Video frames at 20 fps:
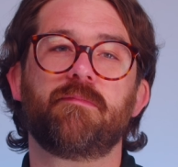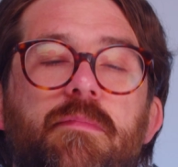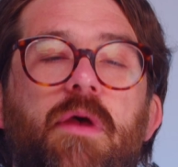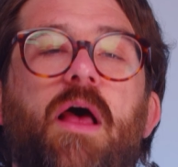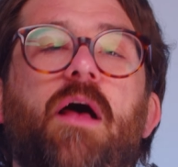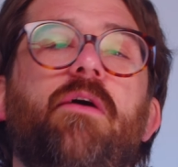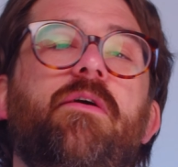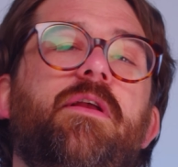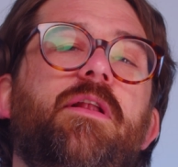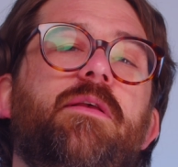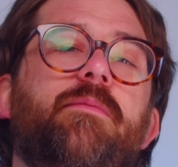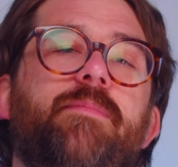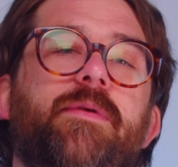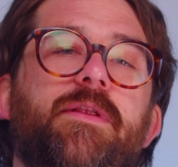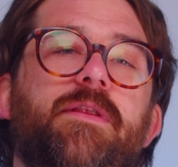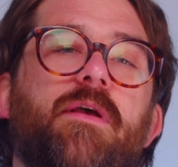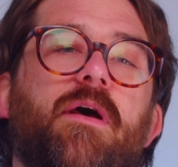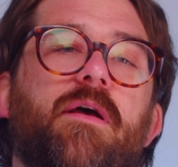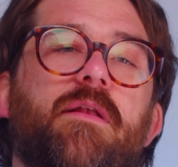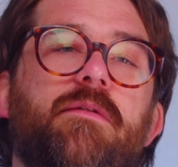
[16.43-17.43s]
How can it be
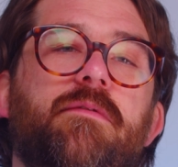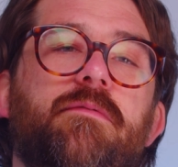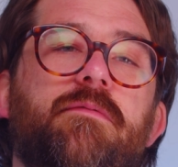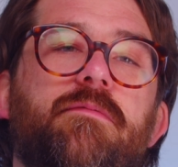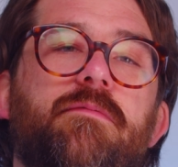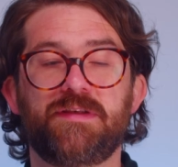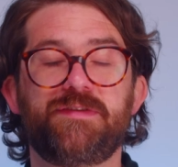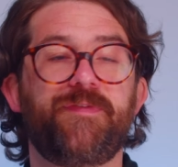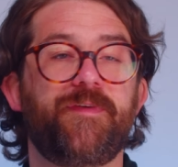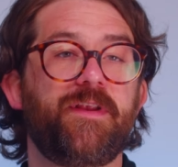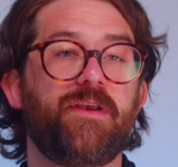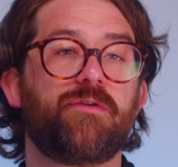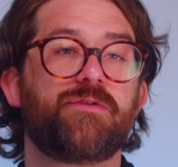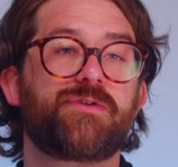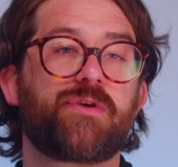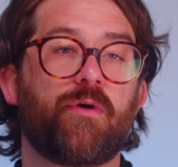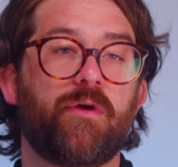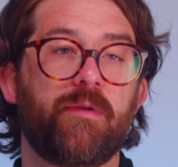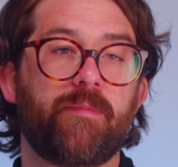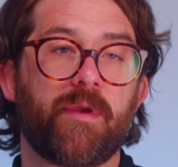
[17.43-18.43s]
done? This video is
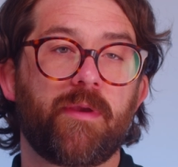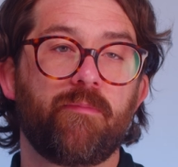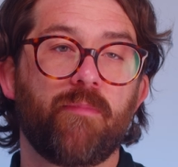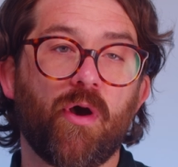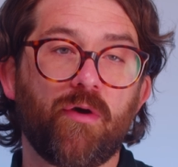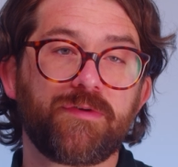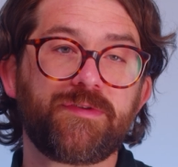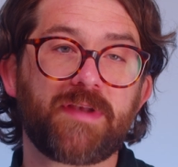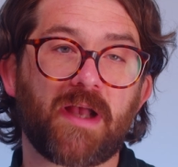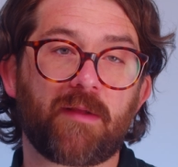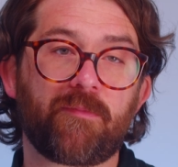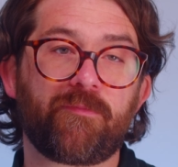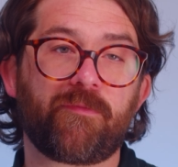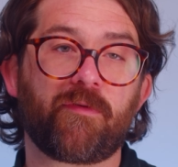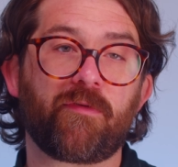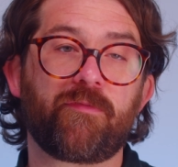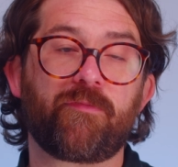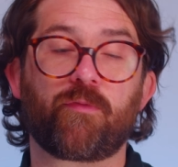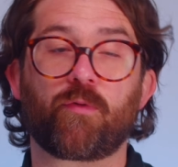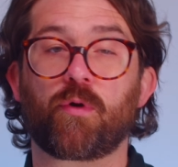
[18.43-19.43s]
going to be most
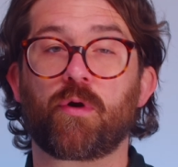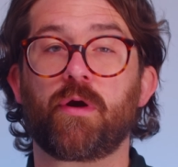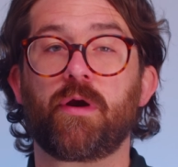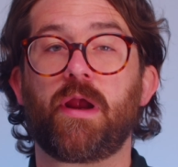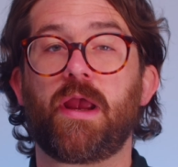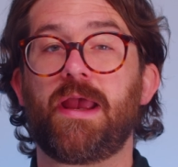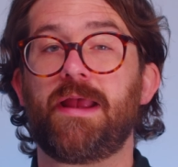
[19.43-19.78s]
helpful for